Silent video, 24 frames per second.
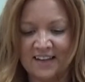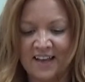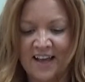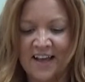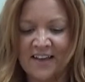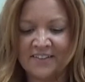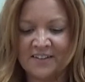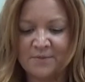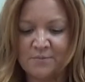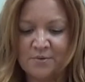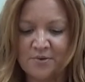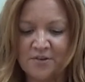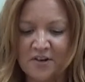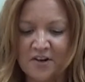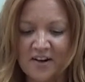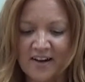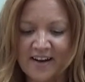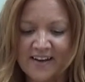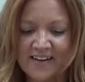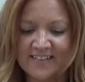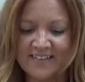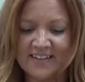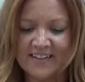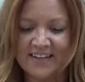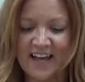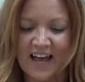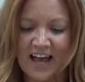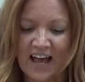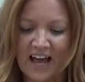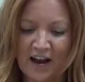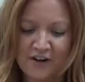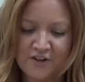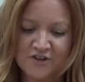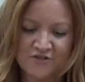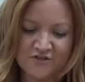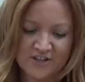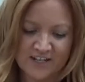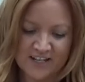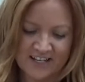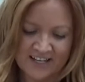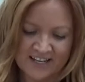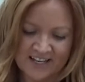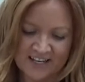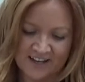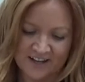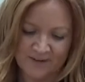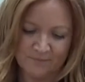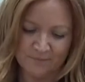And it's surprising how
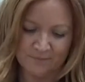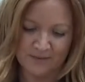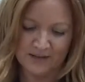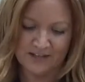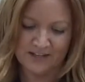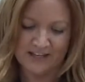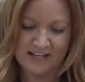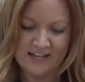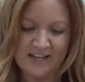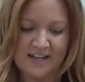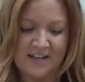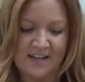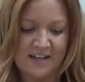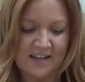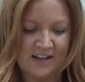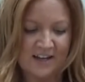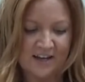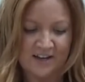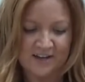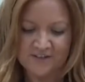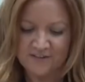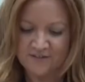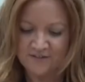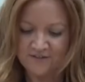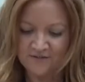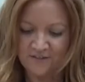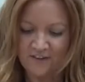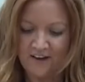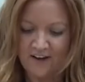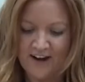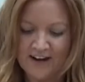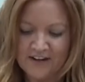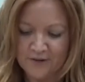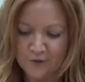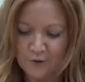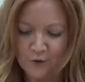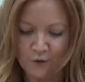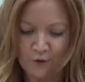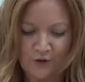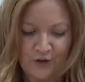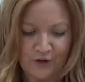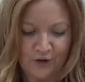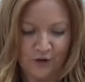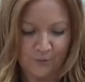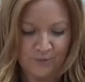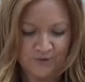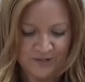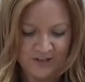tricky it can be to find all
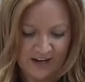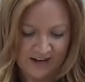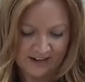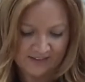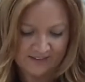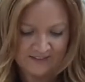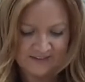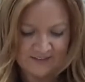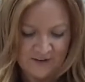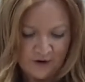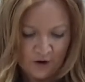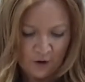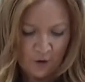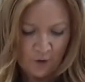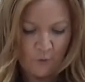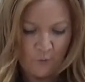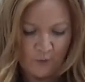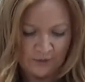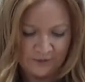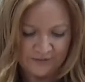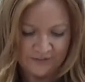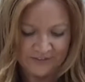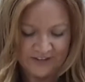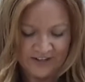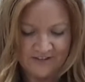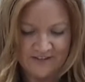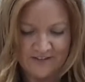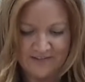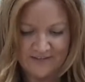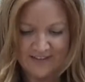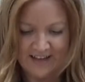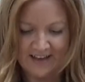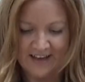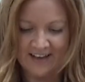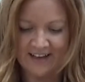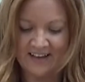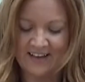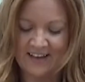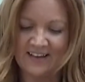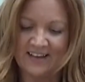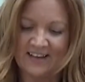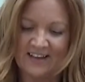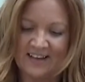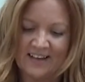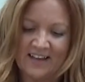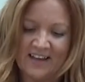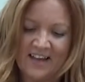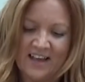the objects once they're in there.
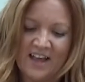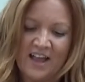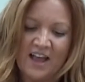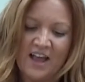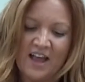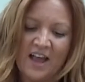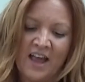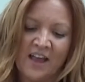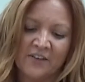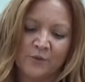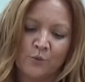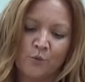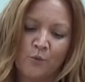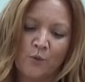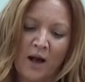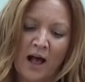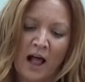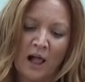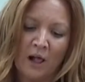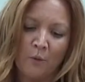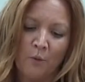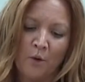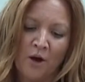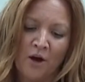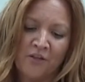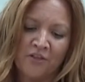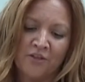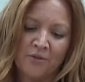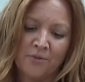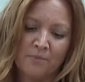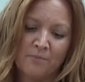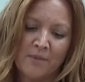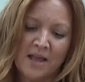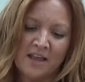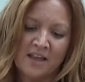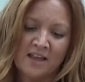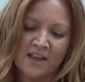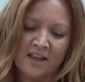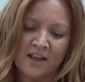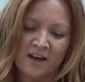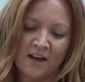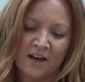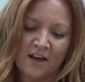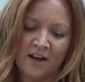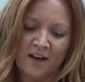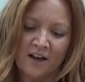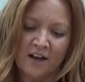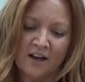It's well worth
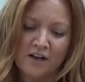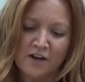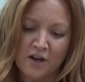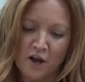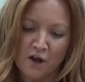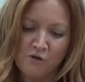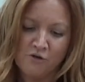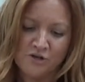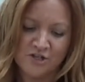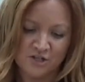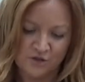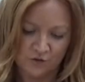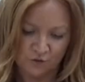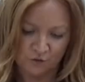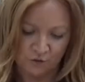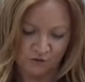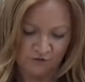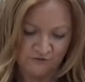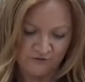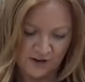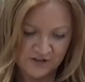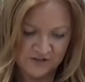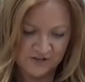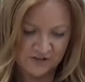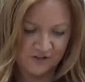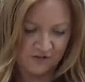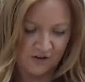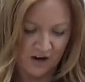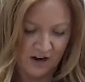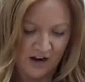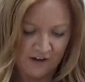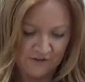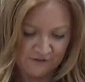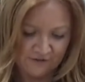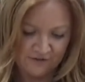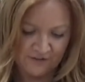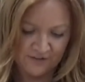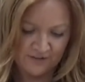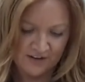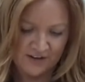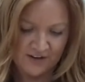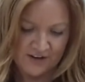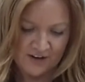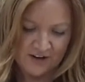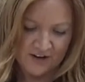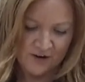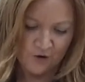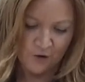making a note or photograph
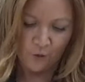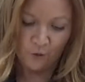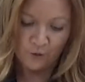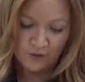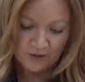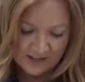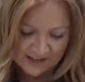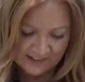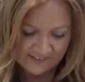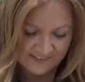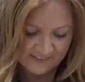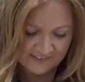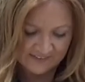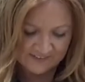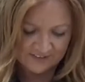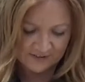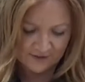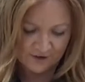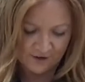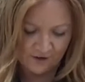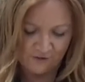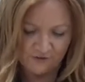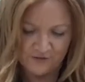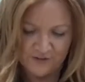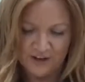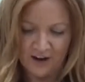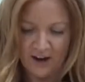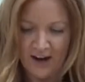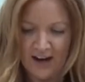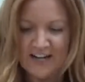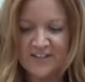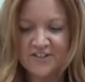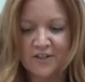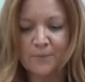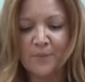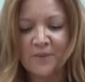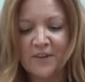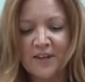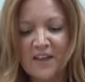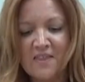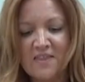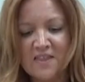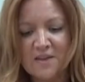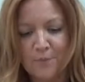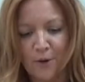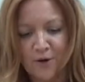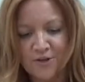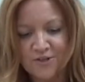or list of the items
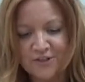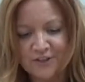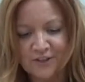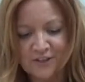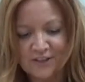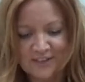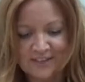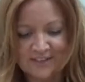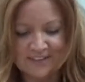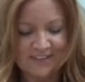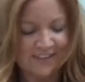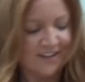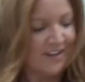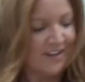in the bottle